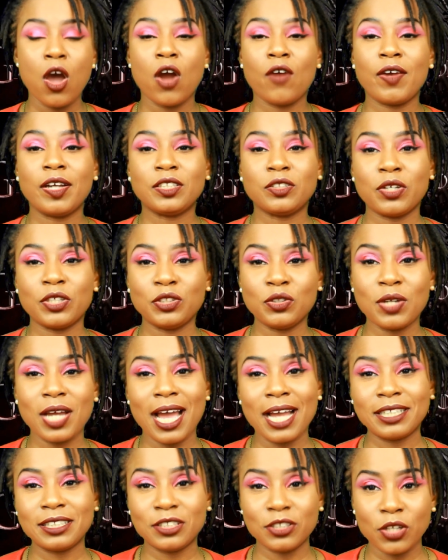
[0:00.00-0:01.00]
All right, so as you
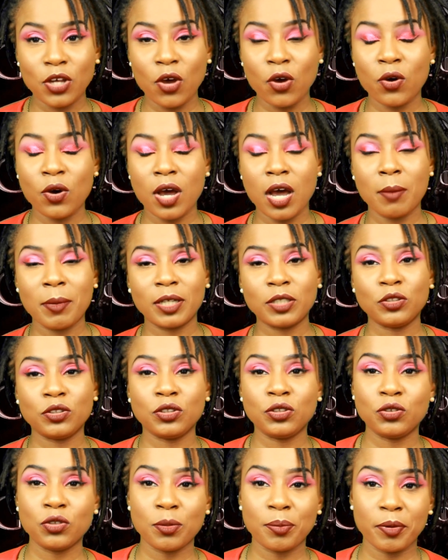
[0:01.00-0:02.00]
guys know, um, I
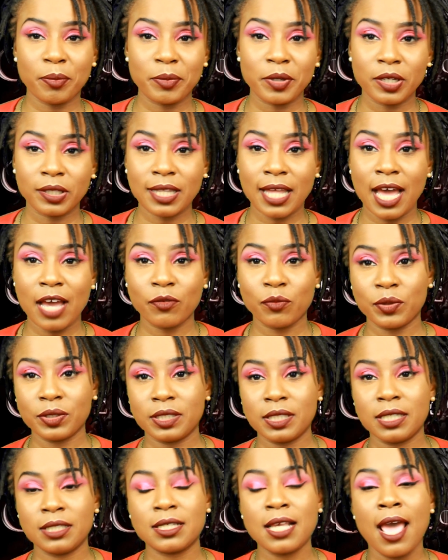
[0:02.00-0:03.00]
usually do a premiere live
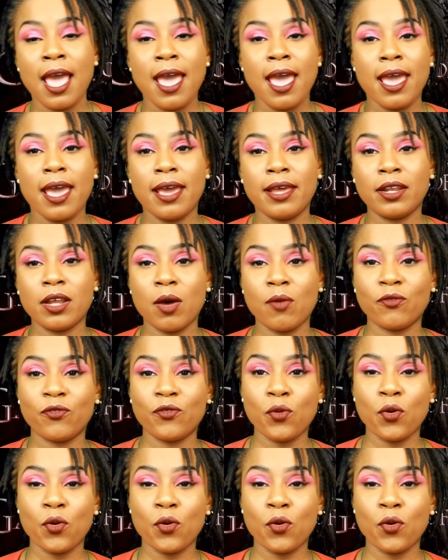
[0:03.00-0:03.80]
with this and um,